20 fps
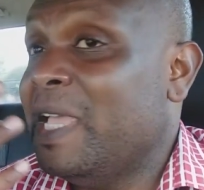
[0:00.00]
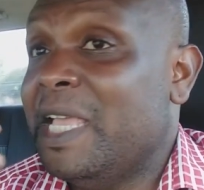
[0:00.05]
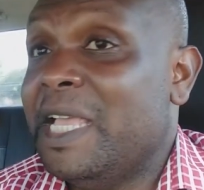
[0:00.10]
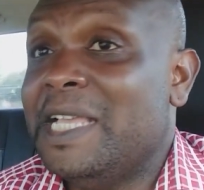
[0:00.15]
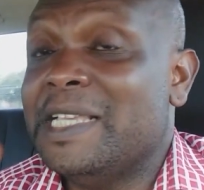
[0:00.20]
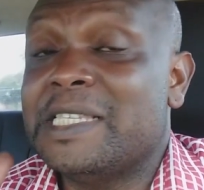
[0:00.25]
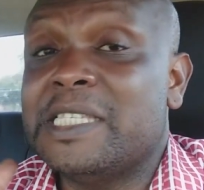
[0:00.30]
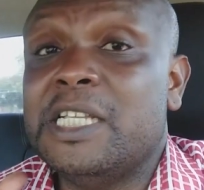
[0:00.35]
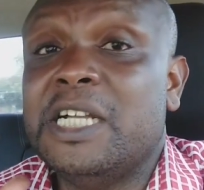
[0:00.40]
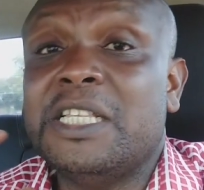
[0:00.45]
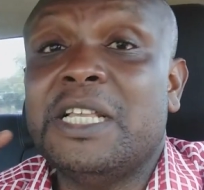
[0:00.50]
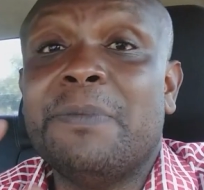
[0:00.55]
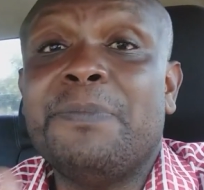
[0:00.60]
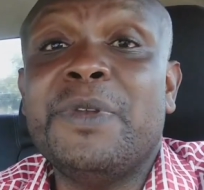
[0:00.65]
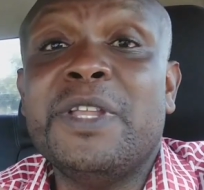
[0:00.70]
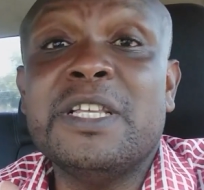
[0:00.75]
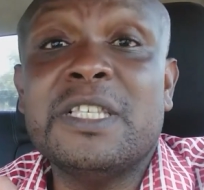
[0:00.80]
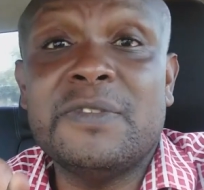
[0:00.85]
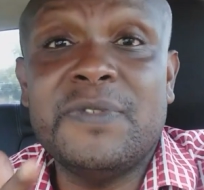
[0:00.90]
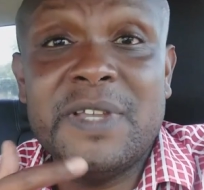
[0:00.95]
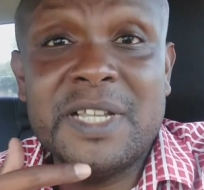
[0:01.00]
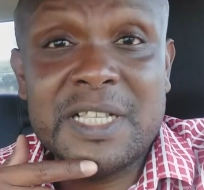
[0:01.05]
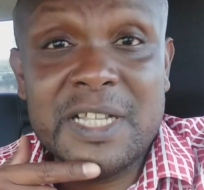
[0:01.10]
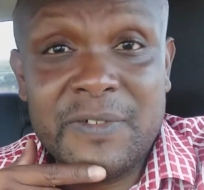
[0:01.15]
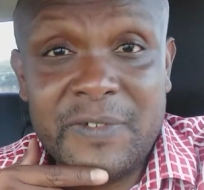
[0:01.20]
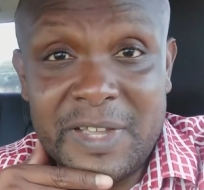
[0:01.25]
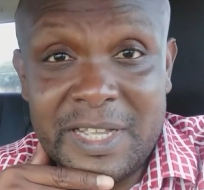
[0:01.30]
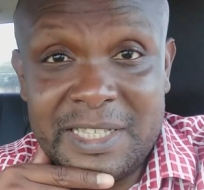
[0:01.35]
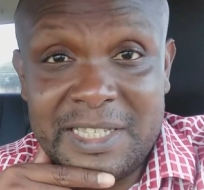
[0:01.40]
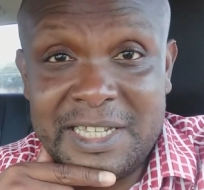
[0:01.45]
it's not a place for you to
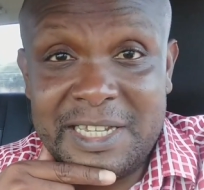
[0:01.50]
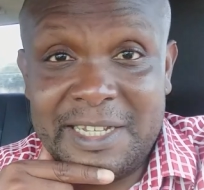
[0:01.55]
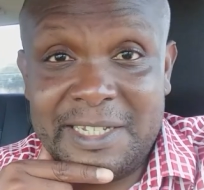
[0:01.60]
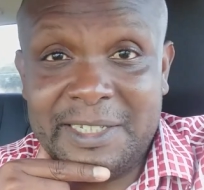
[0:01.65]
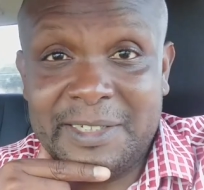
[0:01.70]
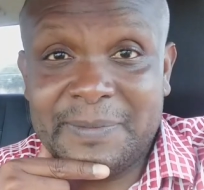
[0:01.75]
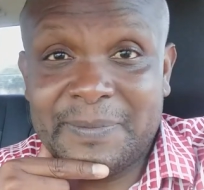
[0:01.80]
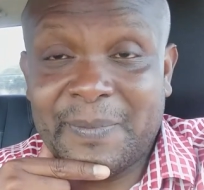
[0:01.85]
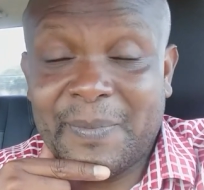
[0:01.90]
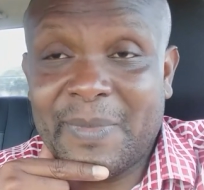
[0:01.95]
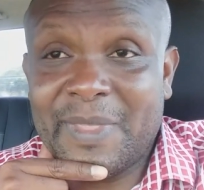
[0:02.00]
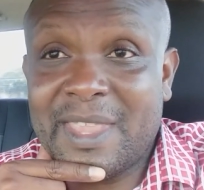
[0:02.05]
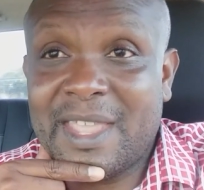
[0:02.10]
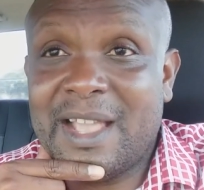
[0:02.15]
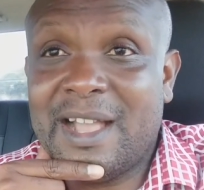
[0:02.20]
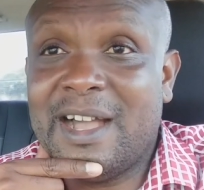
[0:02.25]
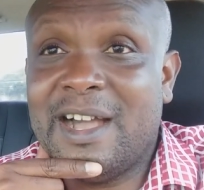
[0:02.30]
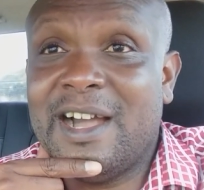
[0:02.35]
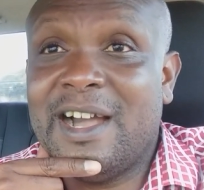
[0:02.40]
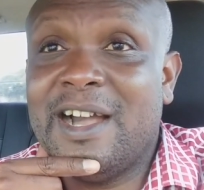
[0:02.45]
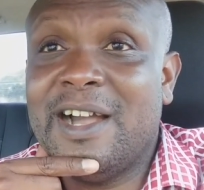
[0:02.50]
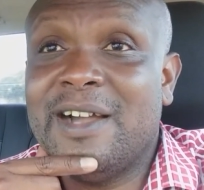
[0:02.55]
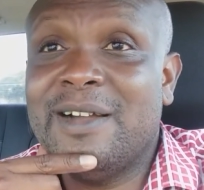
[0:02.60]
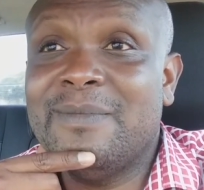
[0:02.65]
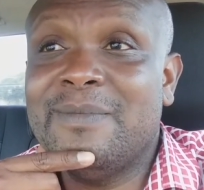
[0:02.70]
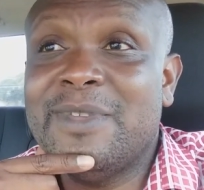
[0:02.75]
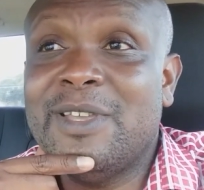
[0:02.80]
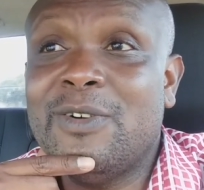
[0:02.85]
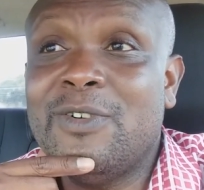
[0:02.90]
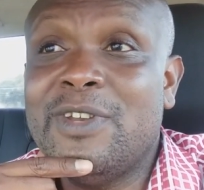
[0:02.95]
venture.
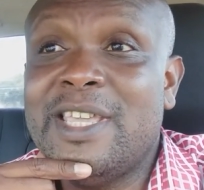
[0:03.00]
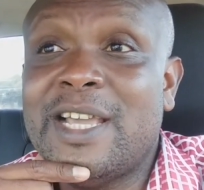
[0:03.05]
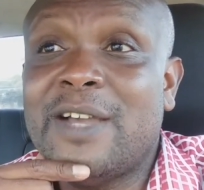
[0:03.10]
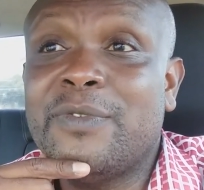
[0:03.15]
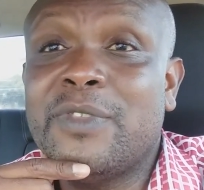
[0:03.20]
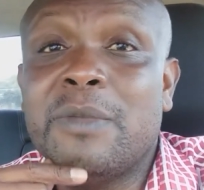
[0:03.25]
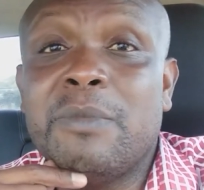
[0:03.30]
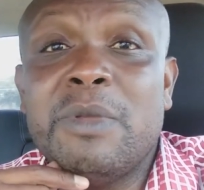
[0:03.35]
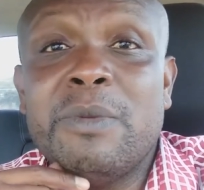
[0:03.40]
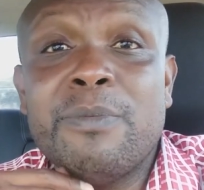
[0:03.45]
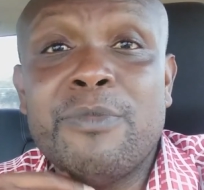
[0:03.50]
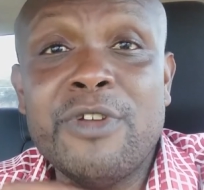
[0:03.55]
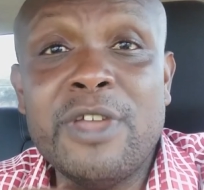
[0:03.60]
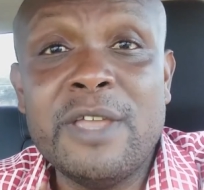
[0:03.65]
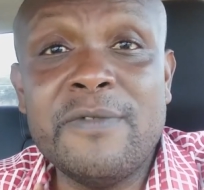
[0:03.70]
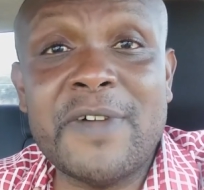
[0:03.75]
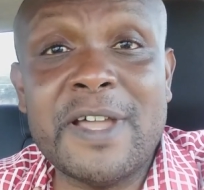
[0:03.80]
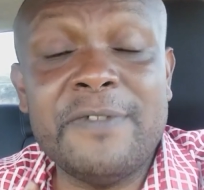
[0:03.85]
Um, you only have to be brave.